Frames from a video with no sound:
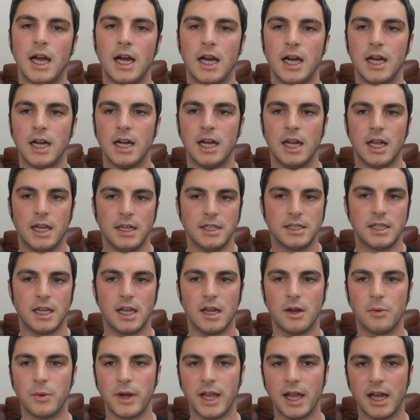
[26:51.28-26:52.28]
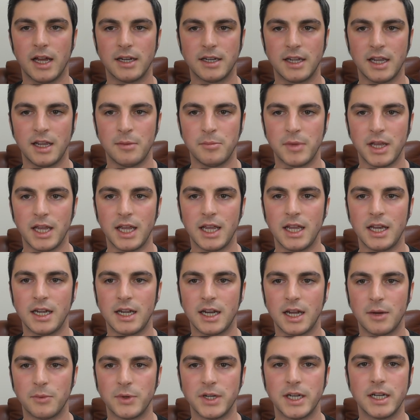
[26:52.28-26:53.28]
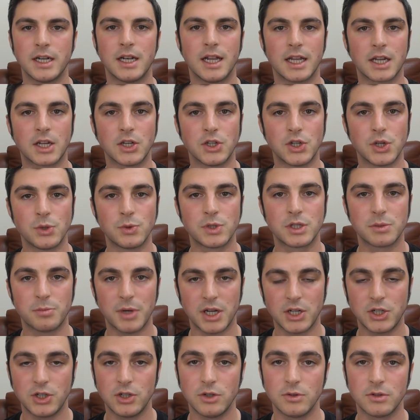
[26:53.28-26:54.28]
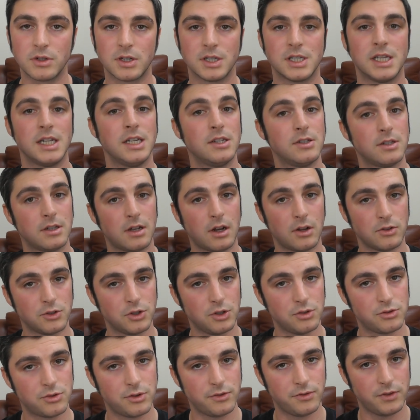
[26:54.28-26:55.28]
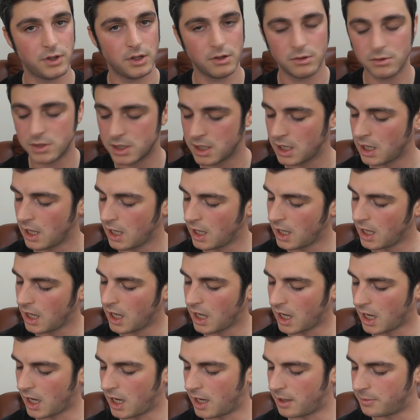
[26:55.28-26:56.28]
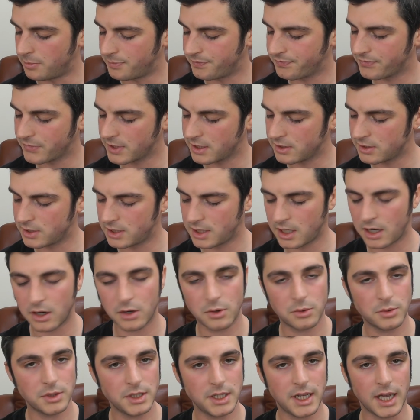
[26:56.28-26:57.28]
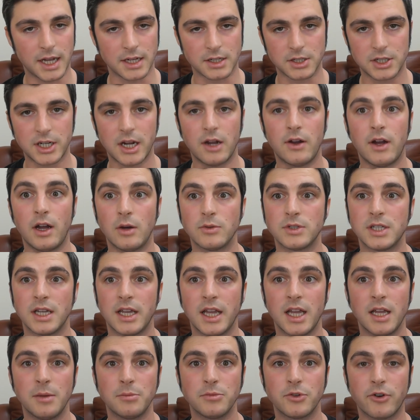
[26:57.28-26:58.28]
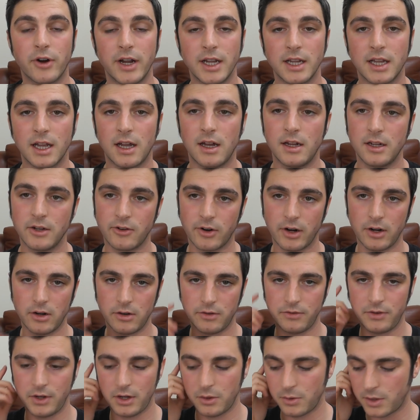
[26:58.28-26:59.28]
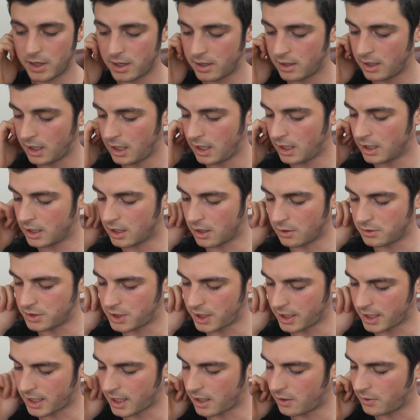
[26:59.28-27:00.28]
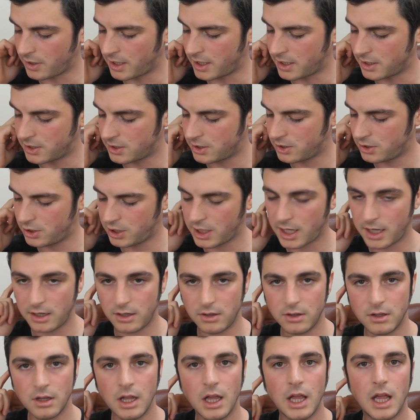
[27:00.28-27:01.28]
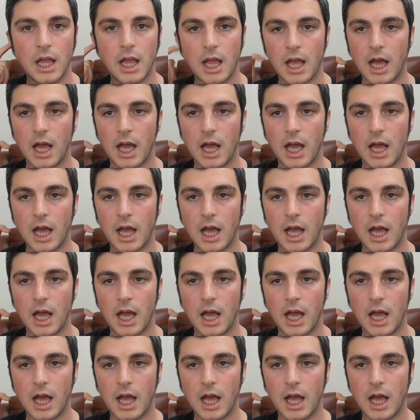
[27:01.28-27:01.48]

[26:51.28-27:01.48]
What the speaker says: and we had him in, and we did like a juice special because he does a lot of juice reviews. So yeah, shout out to him. Great guy, great reviewer. Go and check out his channel.